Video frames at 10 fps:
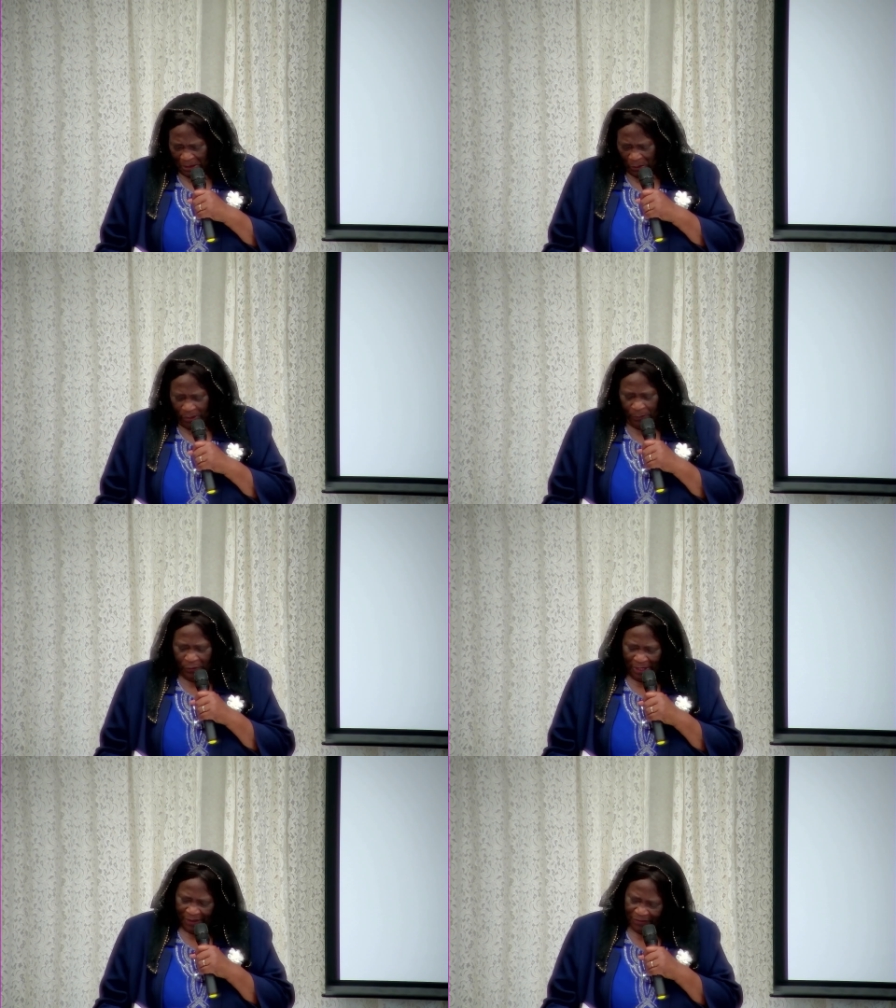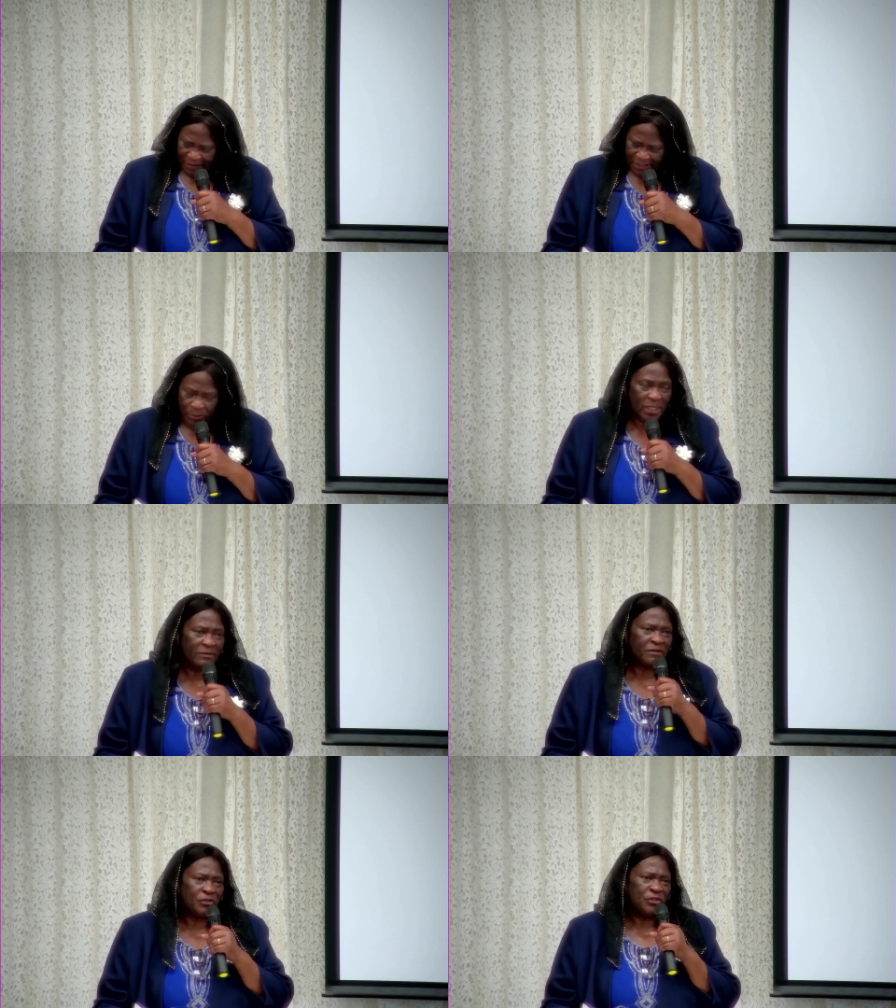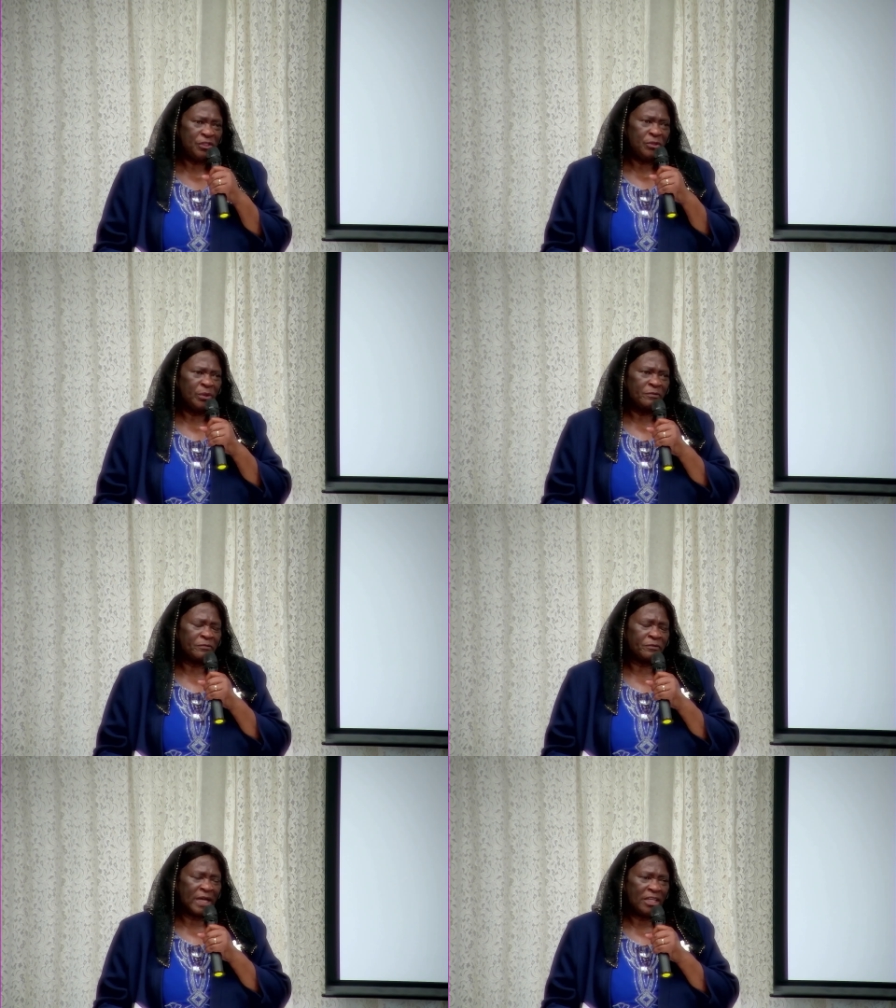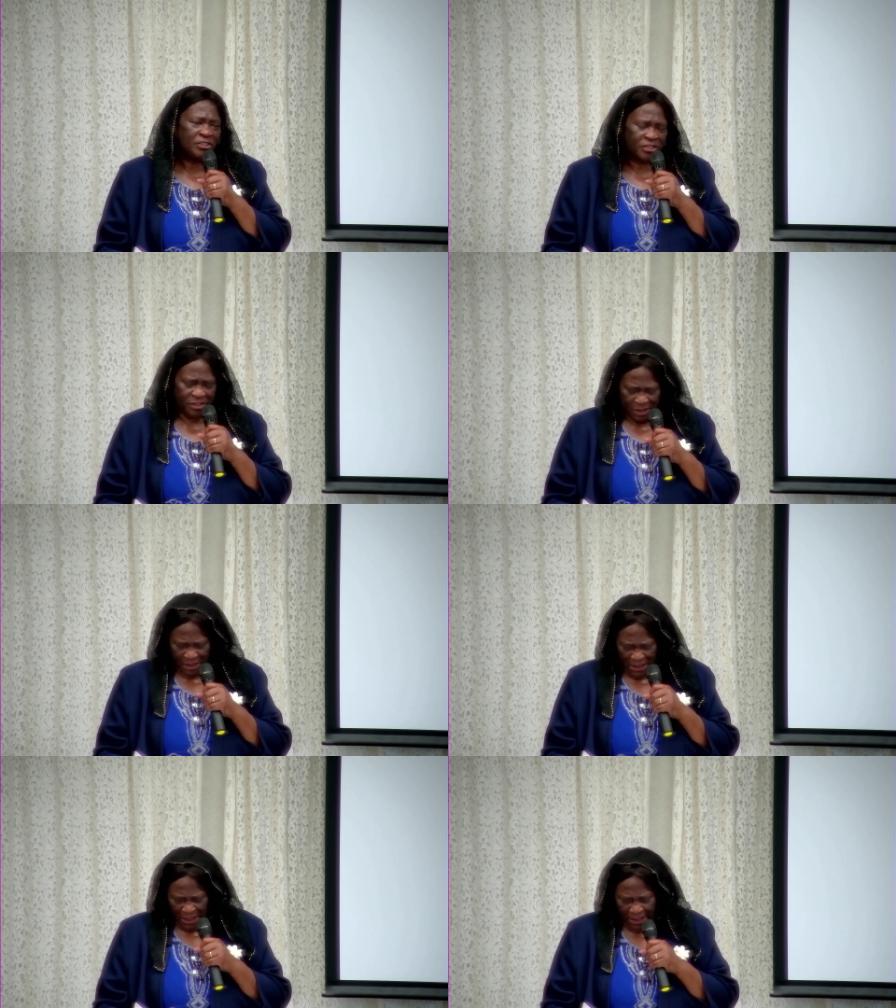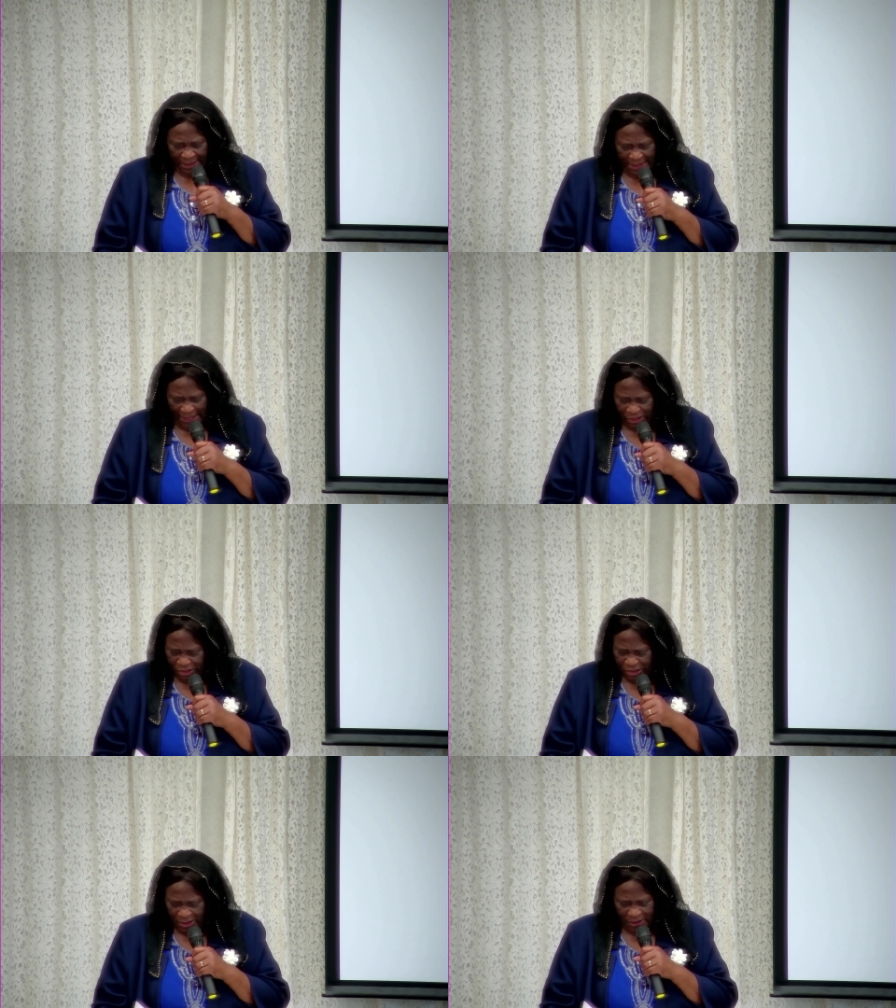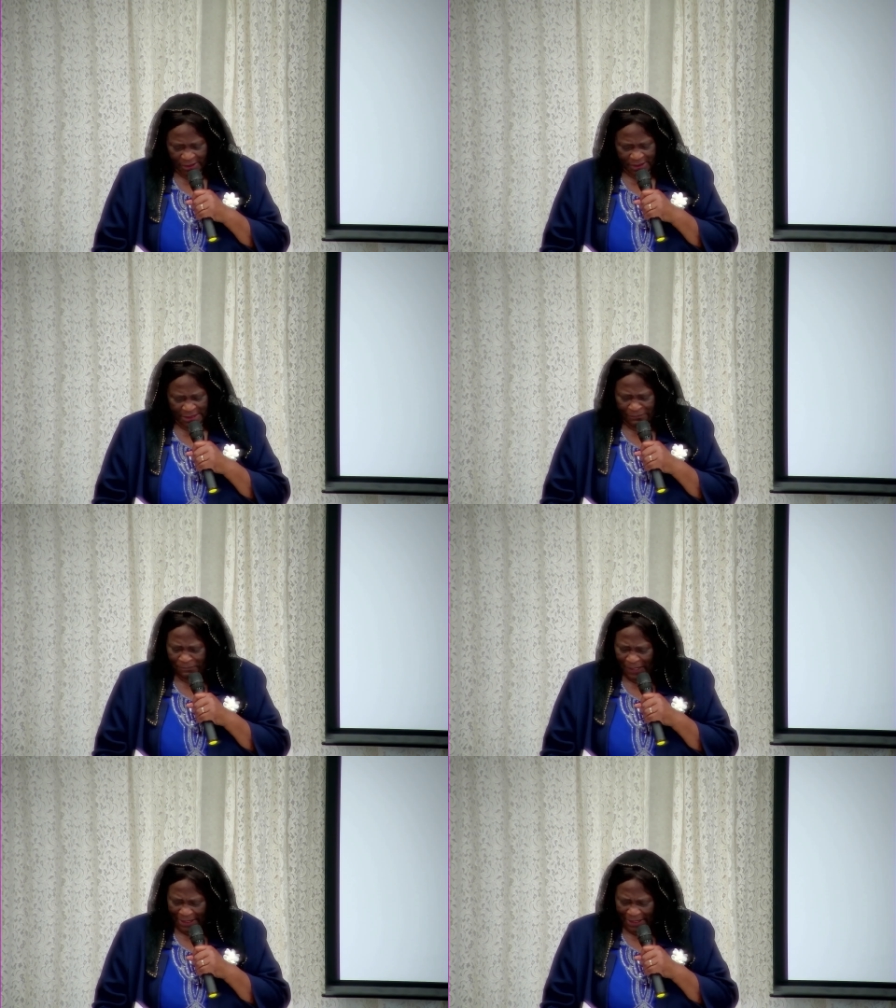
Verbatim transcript: We pray that He will give us new and fresh connections, divine